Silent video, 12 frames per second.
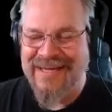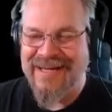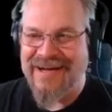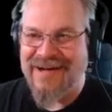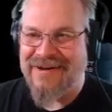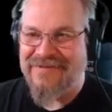
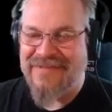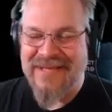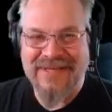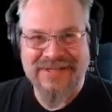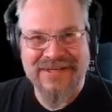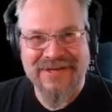of the
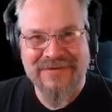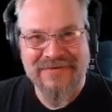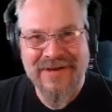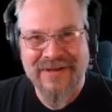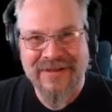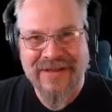
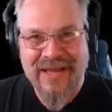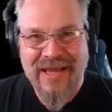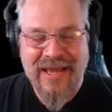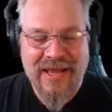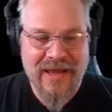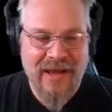Slindari.
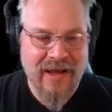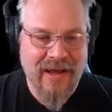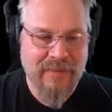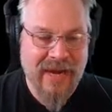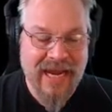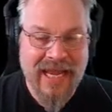
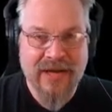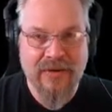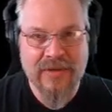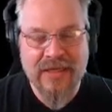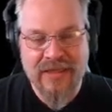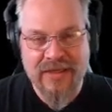I had
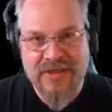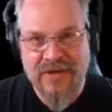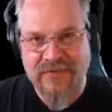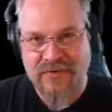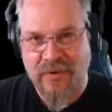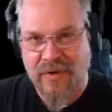only listed
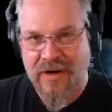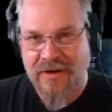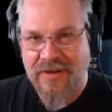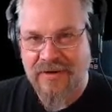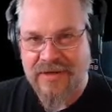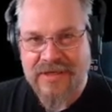4.
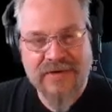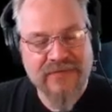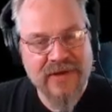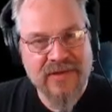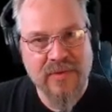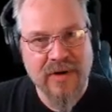There is a
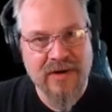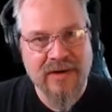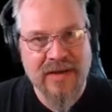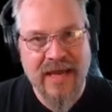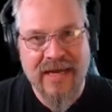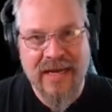5th one,
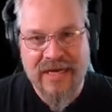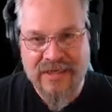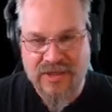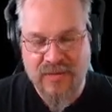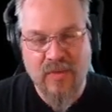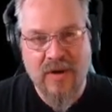and it is
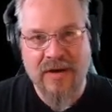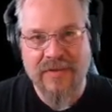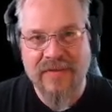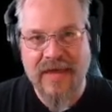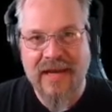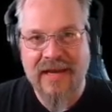the one
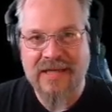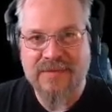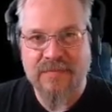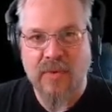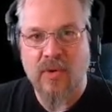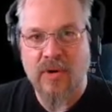that is
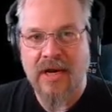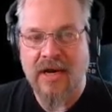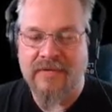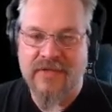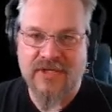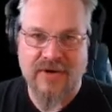born
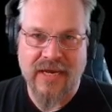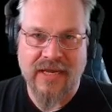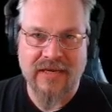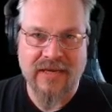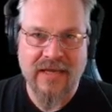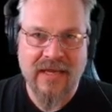of the
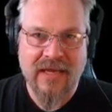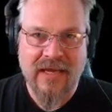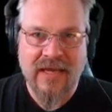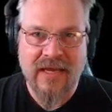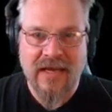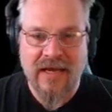dragon.
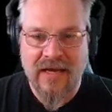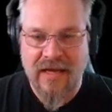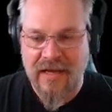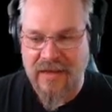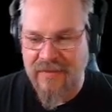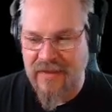
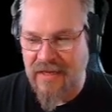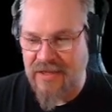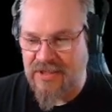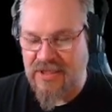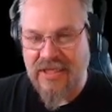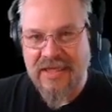The
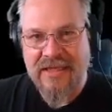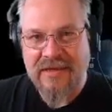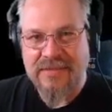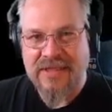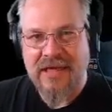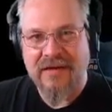Slin
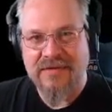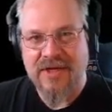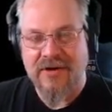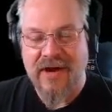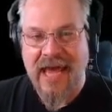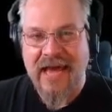themselves, that
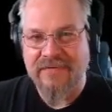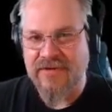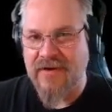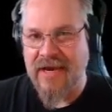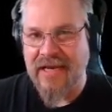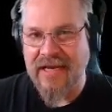are half
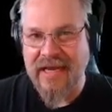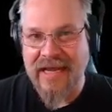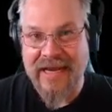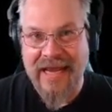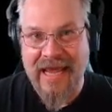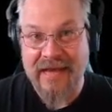dragon
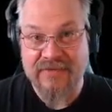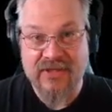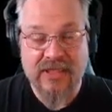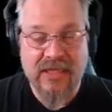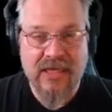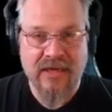and half
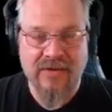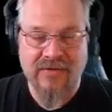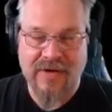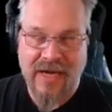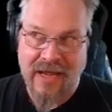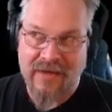Slin,
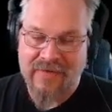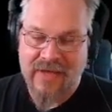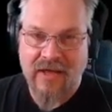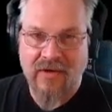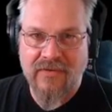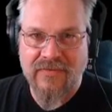or half
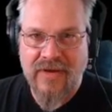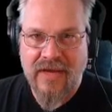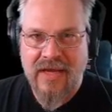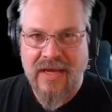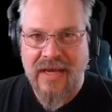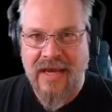elf,
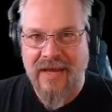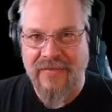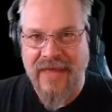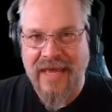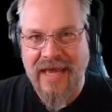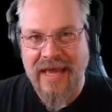and
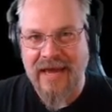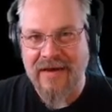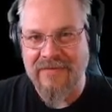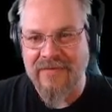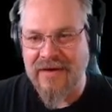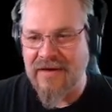they
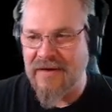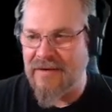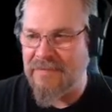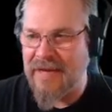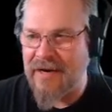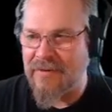have
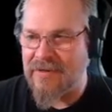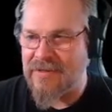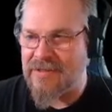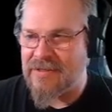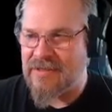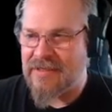
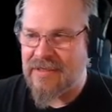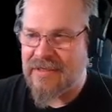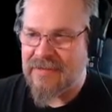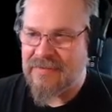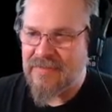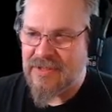powers
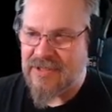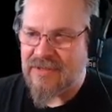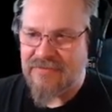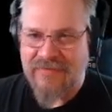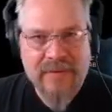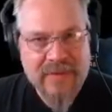which are
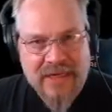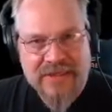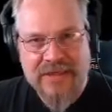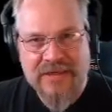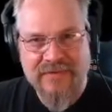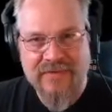
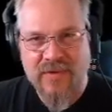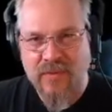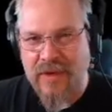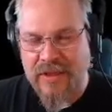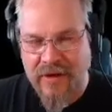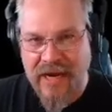reminiscent of
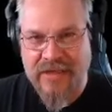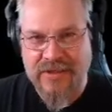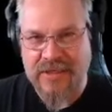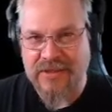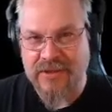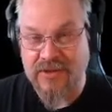what their
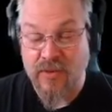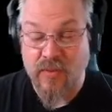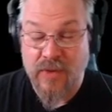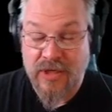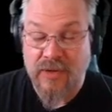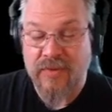ancestors, or
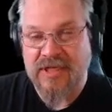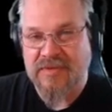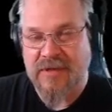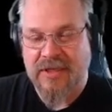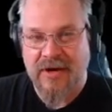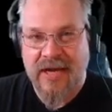what you would
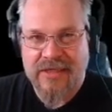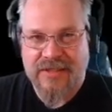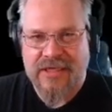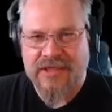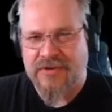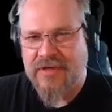expect their
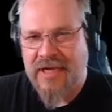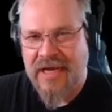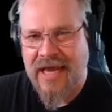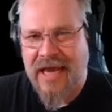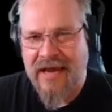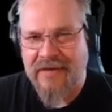ancestry to
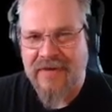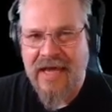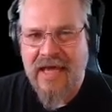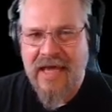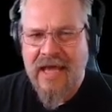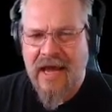have.
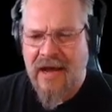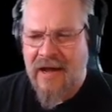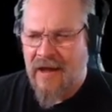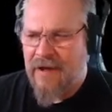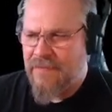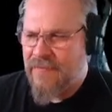
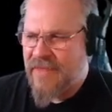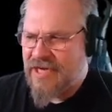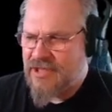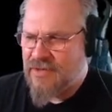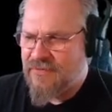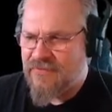They
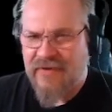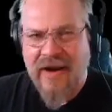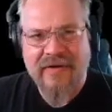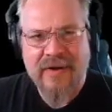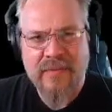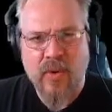do
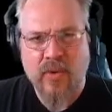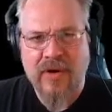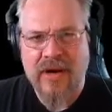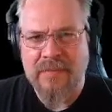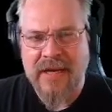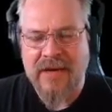vary more
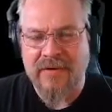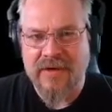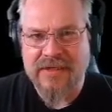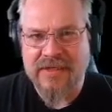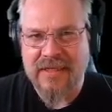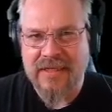in
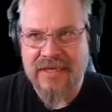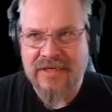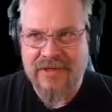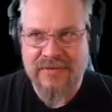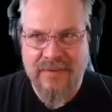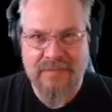appearance than they
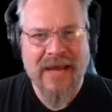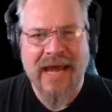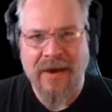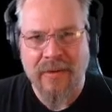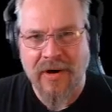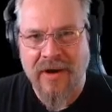do in
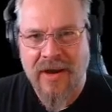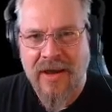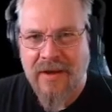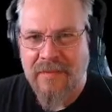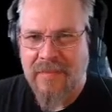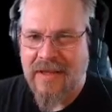power,
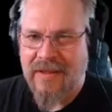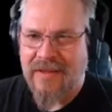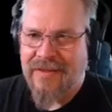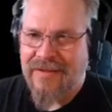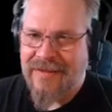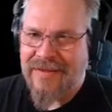but
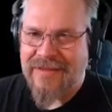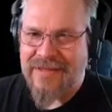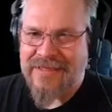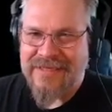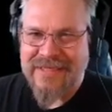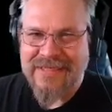
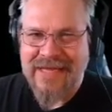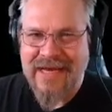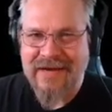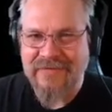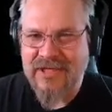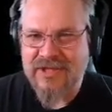nonetheless, it's
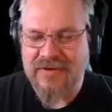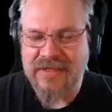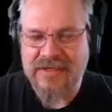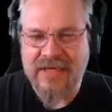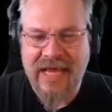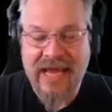kind of
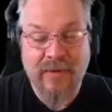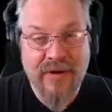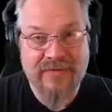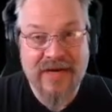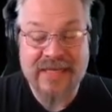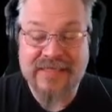interesting.
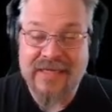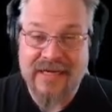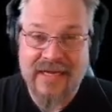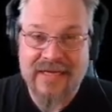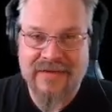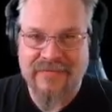However, it's not
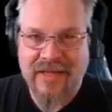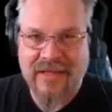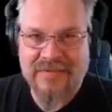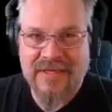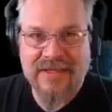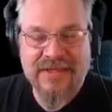yet
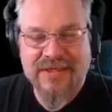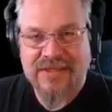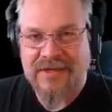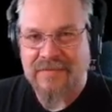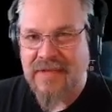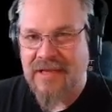developed, and this is
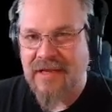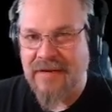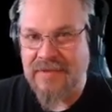something that I'm